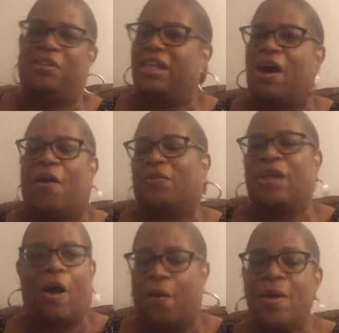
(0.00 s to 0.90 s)
you know,
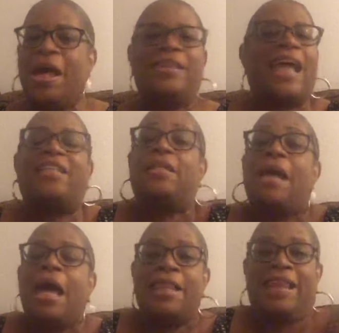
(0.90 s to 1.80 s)
no. That's,
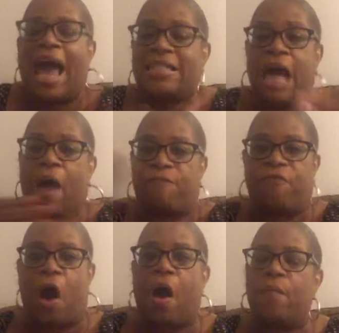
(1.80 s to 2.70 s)
that's how
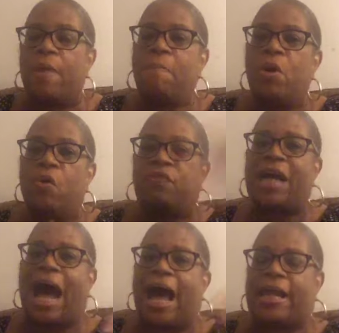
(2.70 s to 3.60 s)
far removed
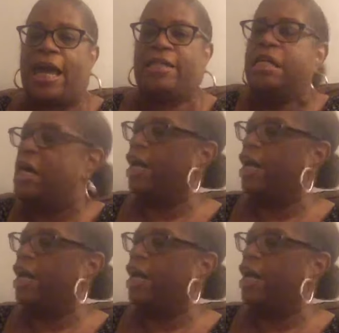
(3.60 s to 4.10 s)
God had